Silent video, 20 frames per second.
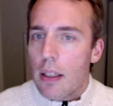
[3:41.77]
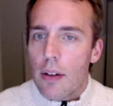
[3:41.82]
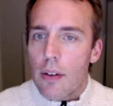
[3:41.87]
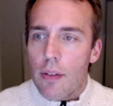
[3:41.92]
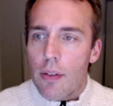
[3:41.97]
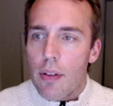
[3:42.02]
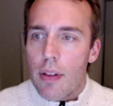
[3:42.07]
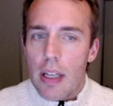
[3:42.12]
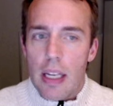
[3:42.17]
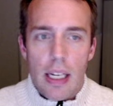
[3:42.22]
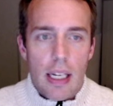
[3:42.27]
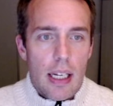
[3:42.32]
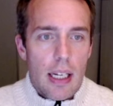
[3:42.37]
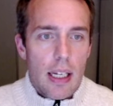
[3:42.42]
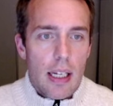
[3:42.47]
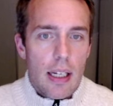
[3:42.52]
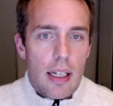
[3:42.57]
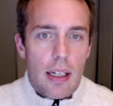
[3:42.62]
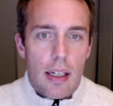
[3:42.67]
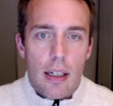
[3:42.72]

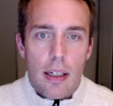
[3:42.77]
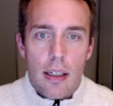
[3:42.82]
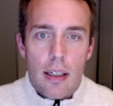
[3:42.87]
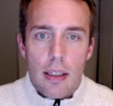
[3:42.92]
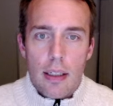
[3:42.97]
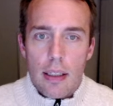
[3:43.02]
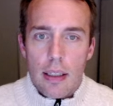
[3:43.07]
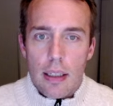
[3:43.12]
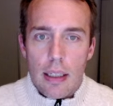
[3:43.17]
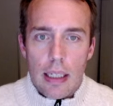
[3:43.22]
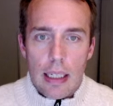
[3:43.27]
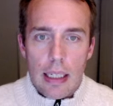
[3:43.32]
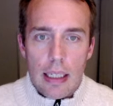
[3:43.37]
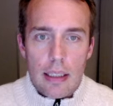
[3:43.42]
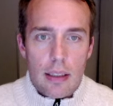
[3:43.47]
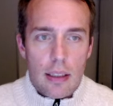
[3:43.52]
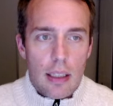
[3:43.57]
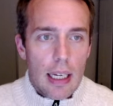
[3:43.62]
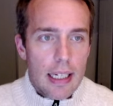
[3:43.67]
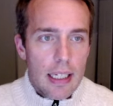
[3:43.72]
the
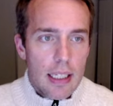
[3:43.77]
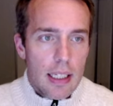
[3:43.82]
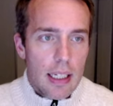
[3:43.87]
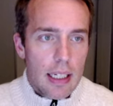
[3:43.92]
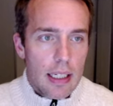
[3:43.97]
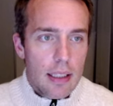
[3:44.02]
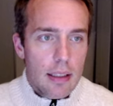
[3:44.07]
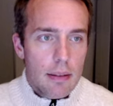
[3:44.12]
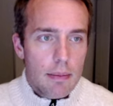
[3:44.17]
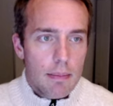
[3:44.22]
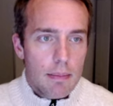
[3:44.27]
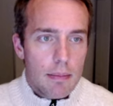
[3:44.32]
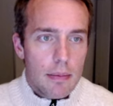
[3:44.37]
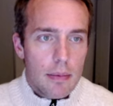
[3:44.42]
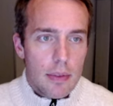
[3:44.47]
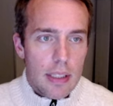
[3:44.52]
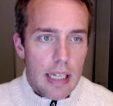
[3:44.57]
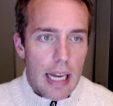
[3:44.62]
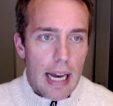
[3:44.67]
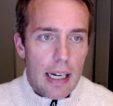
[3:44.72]
lightning
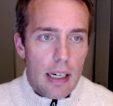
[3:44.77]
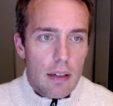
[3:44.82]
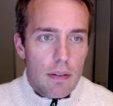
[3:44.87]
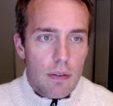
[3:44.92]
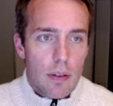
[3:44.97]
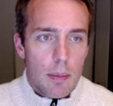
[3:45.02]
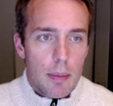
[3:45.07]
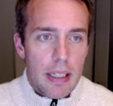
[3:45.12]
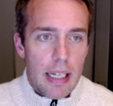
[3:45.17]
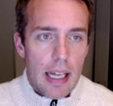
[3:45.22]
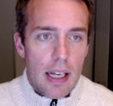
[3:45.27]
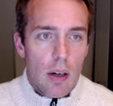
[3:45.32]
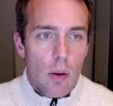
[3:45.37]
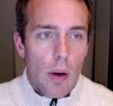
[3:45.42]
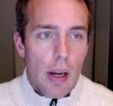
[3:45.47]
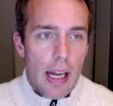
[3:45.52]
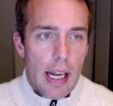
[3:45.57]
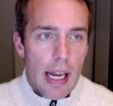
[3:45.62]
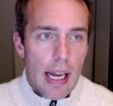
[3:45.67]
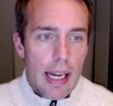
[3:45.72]
data from the
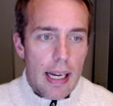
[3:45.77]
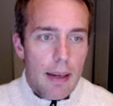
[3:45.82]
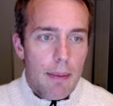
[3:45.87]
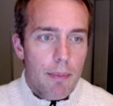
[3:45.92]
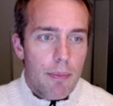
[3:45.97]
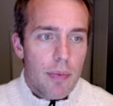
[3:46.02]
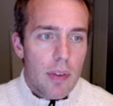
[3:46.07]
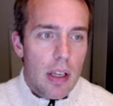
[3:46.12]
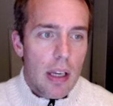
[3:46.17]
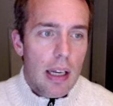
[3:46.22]
NOAA